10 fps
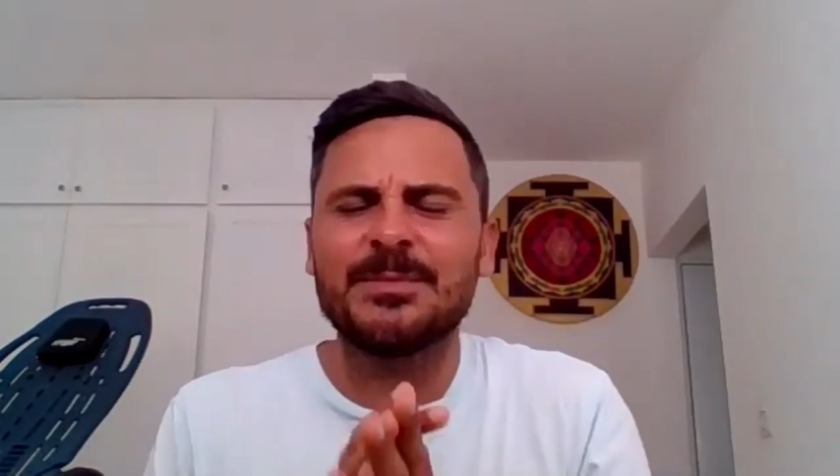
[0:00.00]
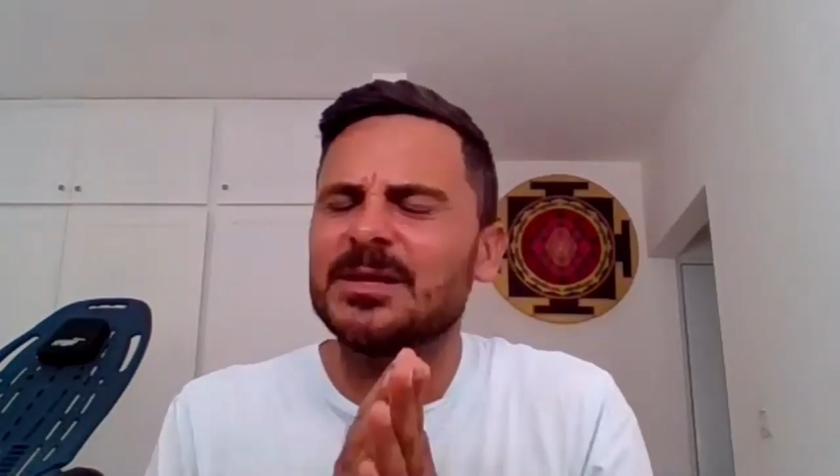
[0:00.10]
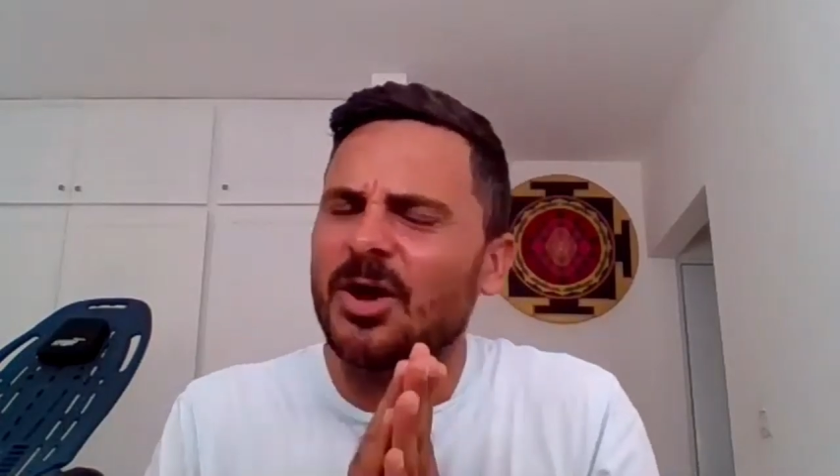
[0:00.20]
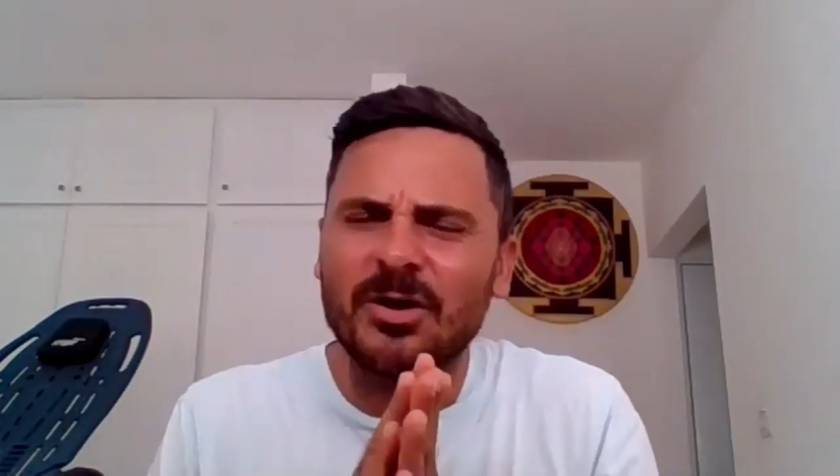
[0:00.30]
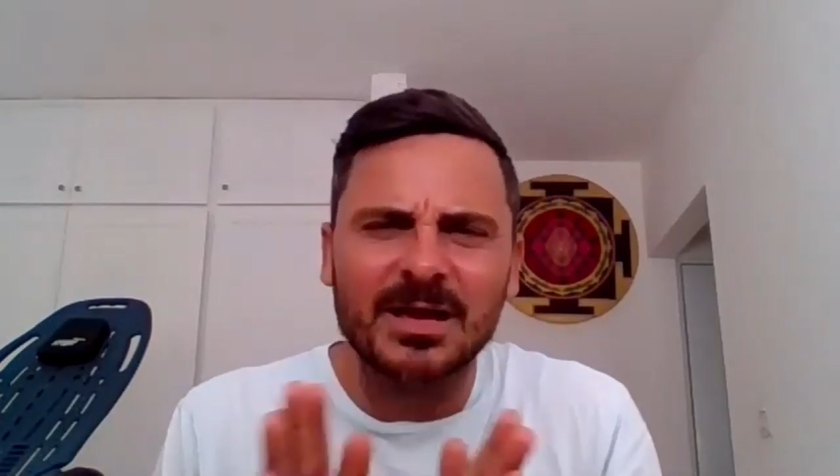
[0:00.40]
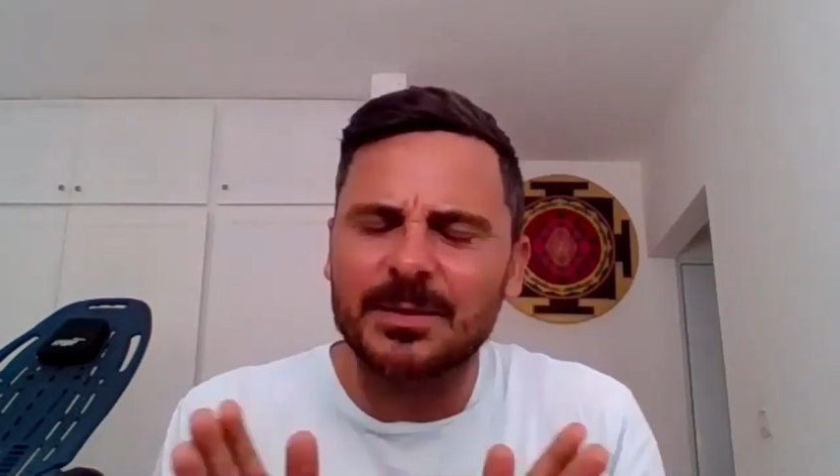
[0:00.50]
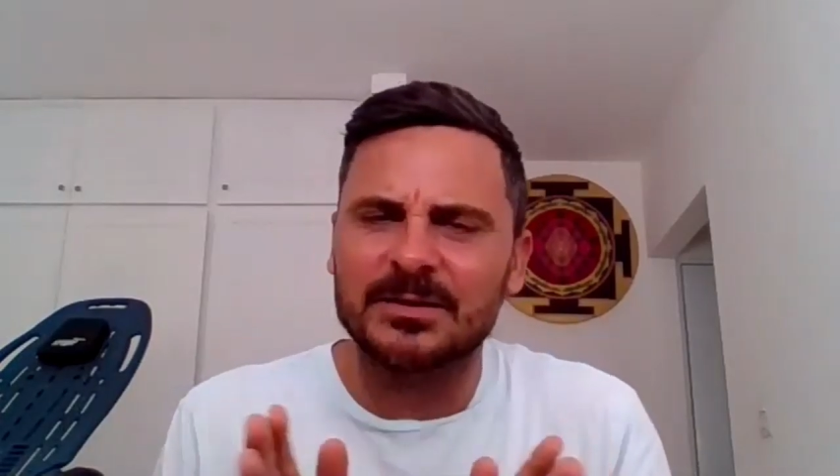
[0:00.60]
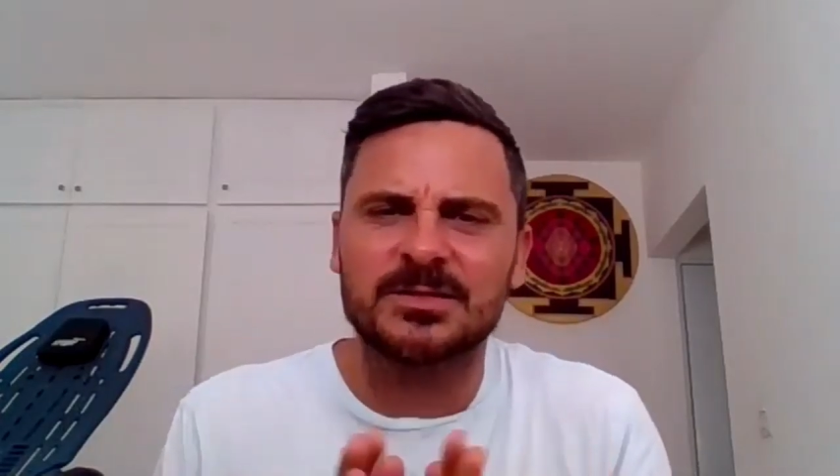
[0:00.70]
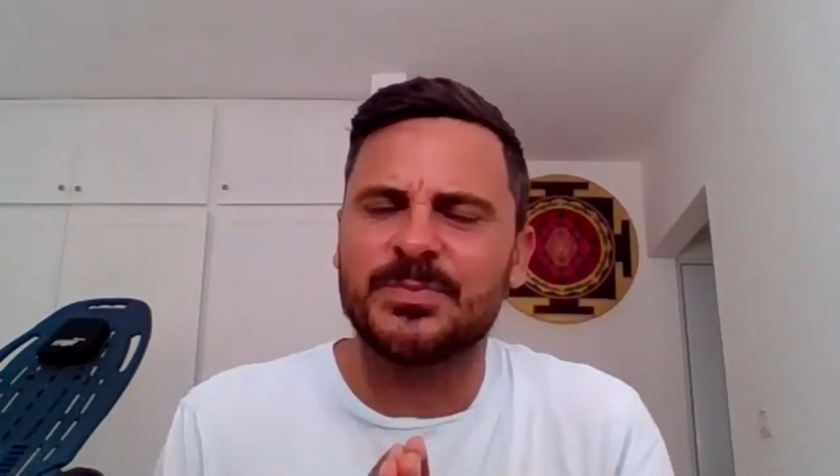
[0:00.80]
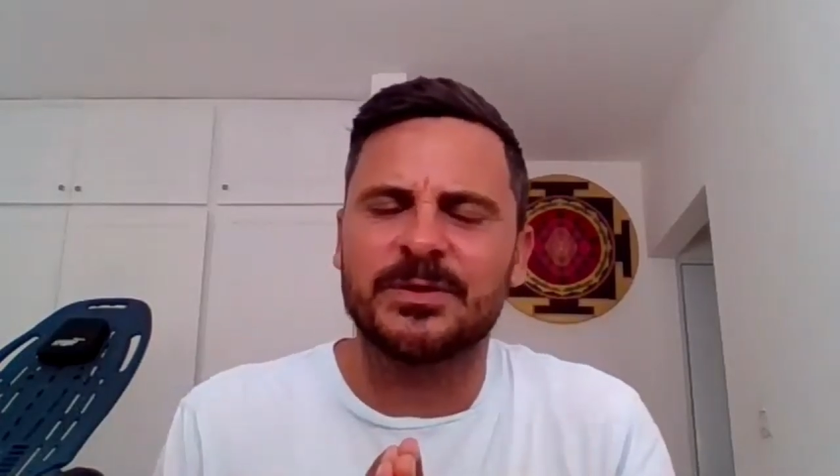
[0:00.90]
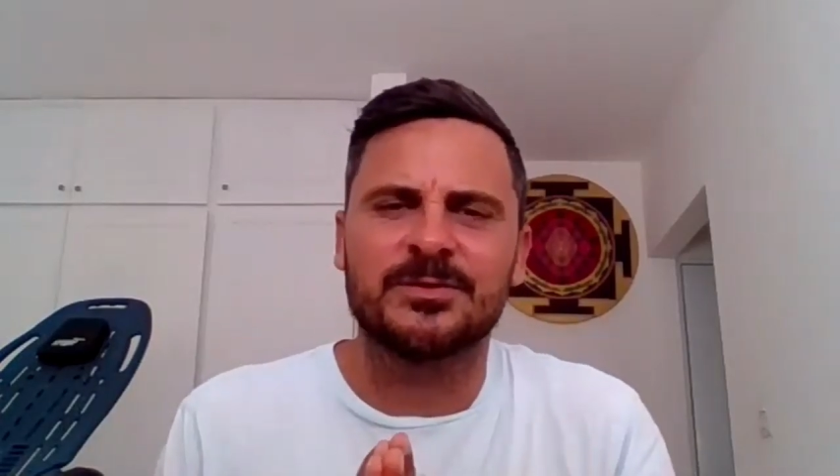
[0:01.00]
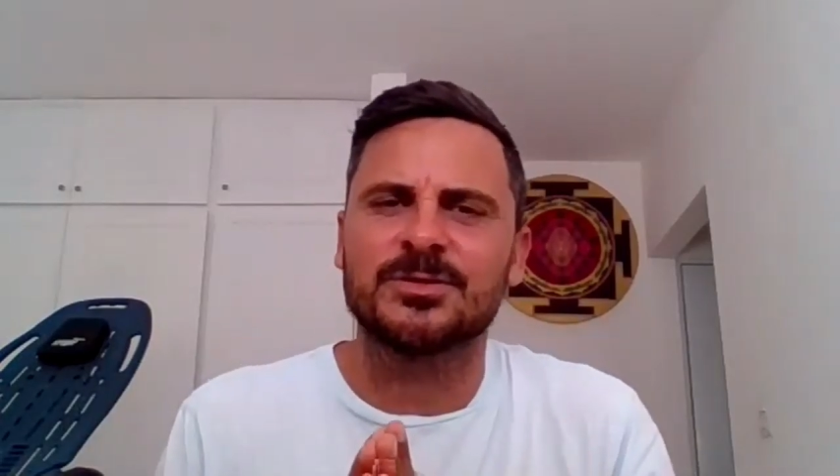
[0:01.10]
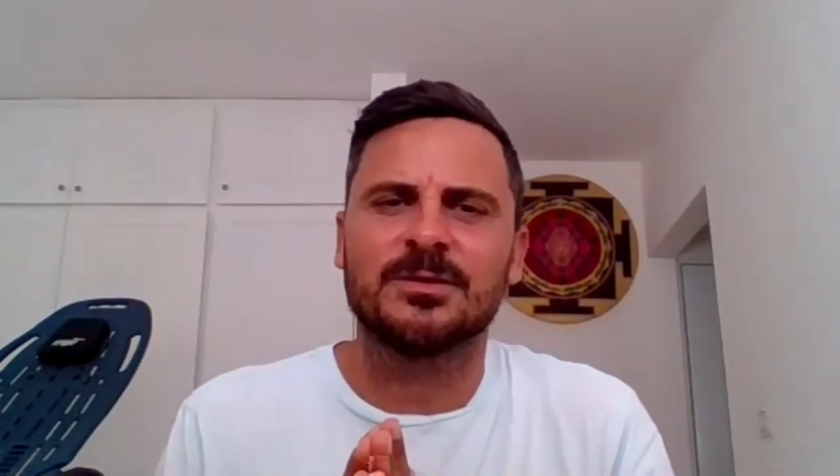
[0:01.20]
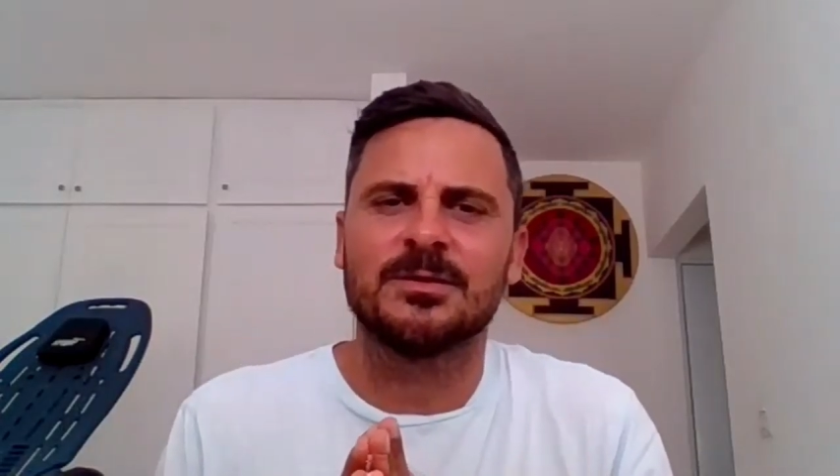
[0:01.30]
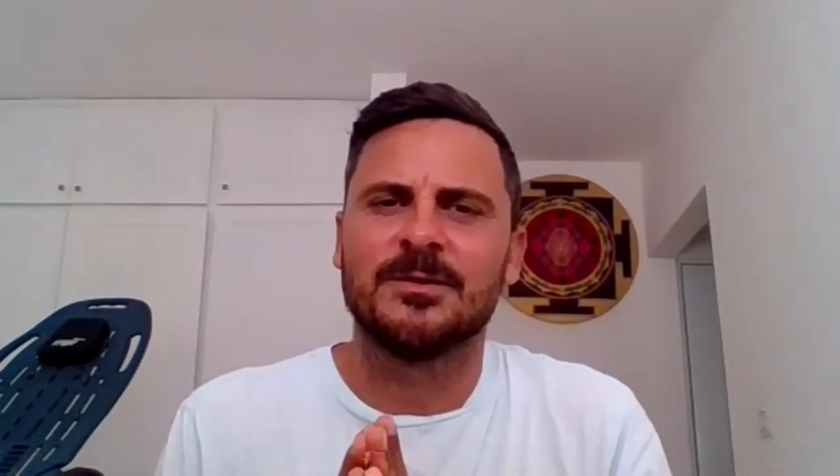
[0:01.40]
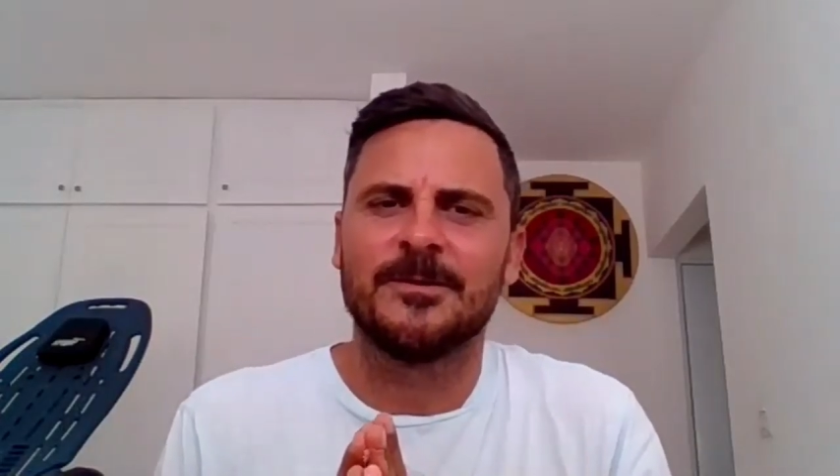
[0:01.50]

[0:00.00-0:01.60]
I'm not talking about spiritual.